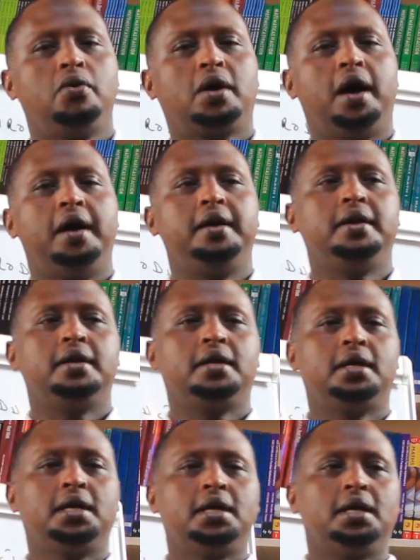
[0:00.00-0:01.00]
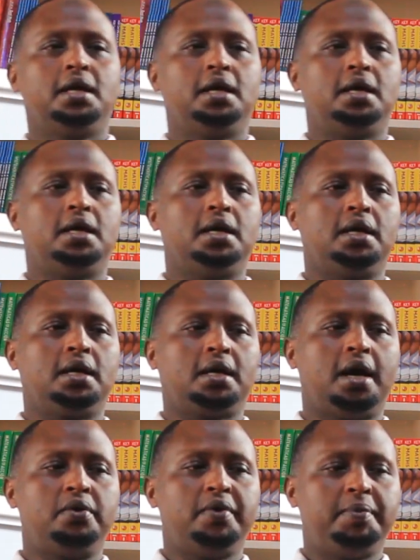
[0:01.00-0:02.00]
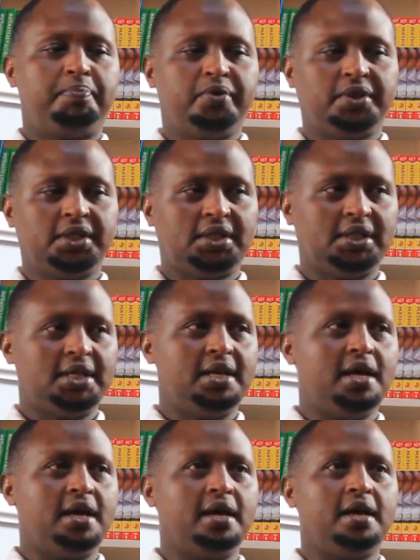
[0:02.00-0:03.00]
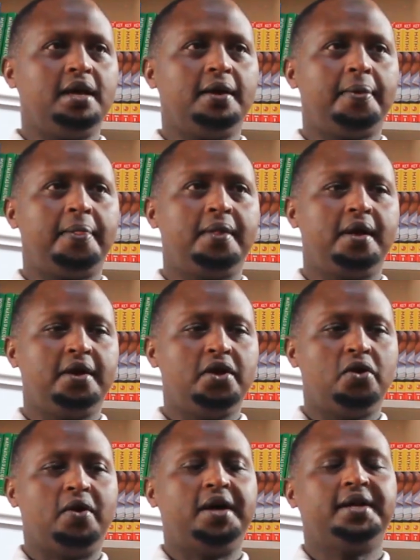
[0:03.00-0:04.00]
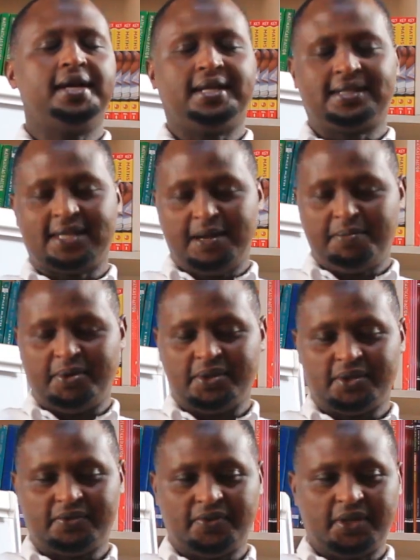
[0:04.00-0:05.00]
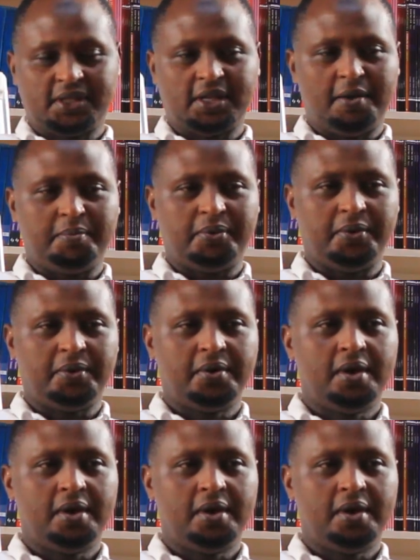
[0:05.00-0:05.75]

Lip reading: can we put it in a real world examples. For example,